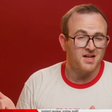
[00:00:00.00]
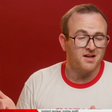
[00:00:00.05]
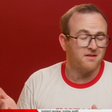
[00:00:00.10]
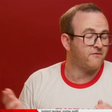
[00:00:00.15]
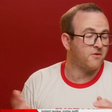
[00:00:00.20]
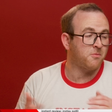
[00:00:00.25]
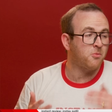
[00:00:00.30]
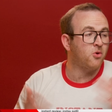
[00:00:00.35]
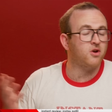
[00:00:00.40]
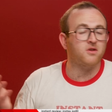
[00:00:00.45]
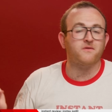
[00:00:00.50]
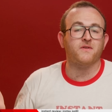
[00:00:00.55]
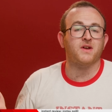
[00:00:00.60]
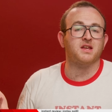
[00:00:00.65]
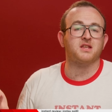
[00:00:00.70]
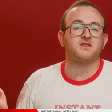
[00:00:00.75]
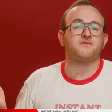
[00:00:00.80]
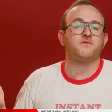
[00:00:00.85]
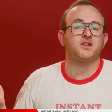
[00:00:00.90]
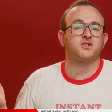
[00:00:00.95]
For more
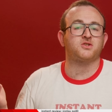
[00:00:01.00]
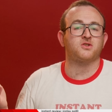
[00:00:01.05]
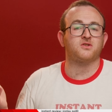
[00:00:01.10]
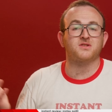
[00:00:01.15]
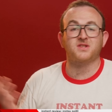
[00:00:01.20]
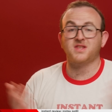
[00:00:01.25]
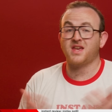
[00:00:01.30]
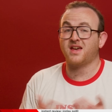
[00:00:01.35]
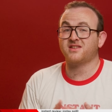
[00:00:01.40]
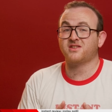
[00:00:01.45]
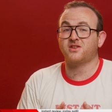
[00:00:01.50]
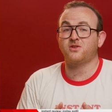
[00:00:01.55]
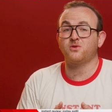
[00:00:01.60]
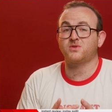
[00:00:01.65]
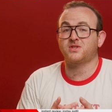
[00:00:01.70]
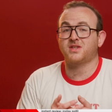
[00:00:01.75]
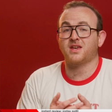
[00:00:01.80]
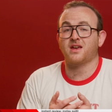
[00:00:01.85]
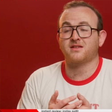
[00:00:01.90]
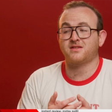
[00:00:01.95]
advanced features, the
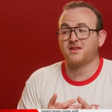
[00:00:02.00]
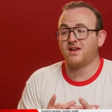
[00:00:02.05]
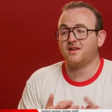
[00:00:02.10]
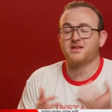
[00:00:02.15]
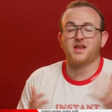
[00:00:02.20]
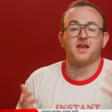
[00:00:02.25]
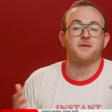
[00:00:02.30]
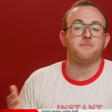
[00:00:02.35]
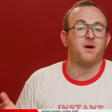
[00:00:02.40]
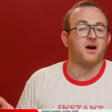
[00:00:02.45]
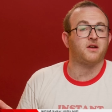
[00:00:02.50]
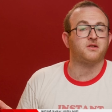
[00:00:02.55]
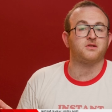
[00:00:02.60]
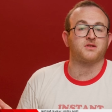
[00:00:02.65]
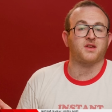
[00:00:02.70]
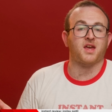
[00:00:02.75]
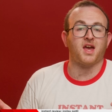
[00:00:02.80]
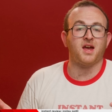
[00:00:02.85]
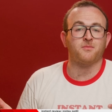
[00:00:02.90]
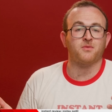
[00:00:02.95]
SQ6 is a
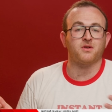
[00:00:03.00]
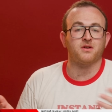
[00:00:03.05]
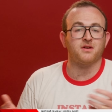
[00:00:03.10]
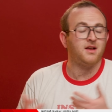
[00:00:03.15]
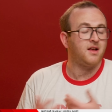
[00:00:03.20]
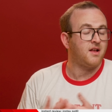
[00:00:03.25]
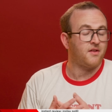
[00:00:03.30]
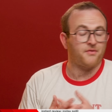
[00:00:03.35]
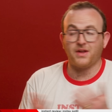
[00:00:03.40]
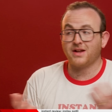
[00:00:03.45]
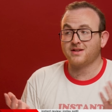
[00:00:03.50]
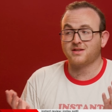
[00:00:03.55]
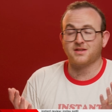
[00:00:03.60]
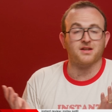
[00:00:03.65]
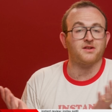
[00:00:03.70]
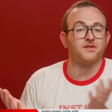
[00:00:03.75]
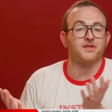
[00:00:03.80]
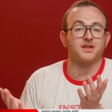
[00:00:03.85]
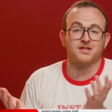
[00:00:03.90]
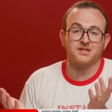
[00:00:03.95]
modern camera that
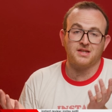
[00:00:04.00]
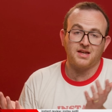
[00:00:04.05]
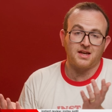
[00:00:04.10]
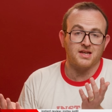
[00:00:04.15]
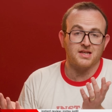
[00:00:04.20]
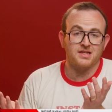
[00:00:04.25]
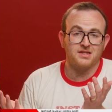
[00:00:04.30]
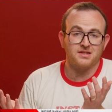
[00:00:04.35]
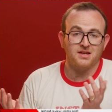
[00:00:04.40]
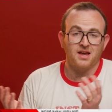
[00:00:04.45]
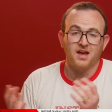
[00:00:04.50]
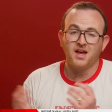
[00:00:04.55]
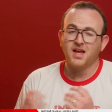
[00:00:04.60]
still exists.